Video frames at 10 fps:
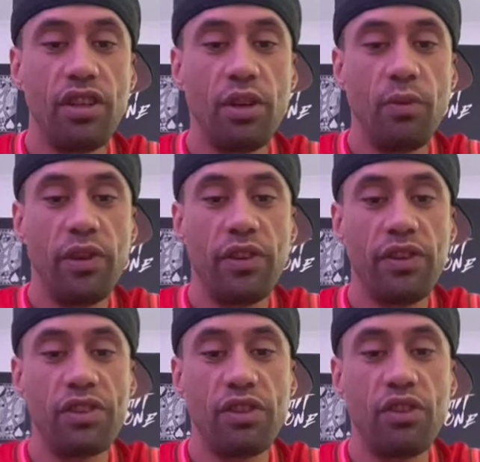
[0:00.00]
whether
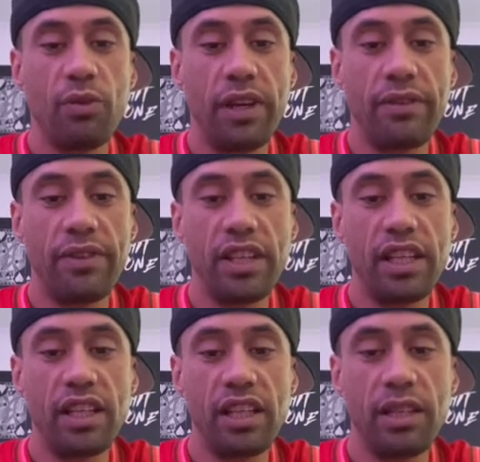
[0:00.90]
it's a new way of
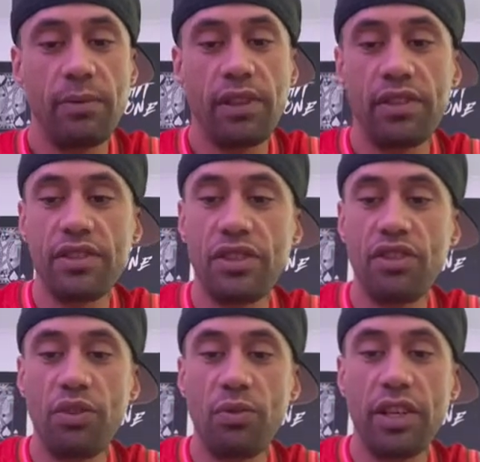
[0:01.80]
thinking, whether it's a
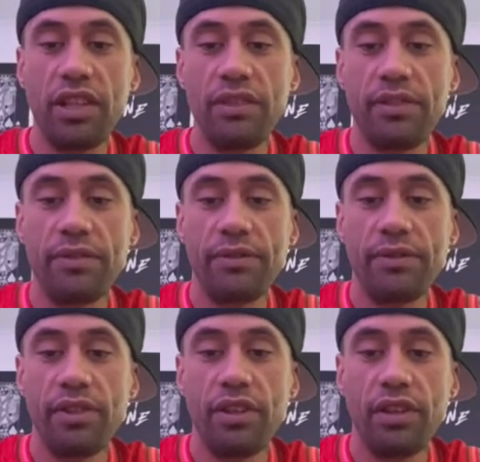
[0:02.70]
new way
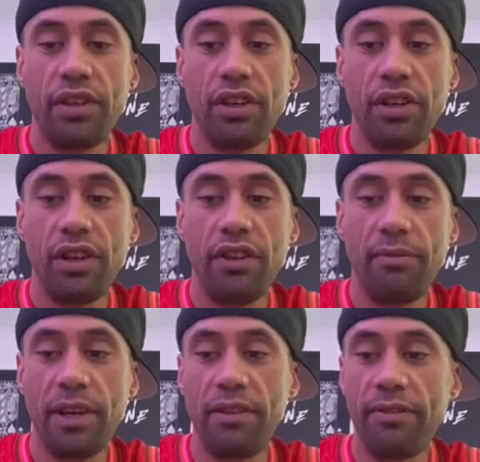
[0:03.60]
of
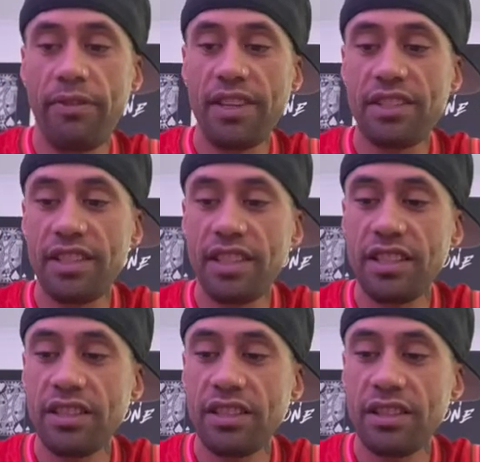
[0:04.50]
manifesting.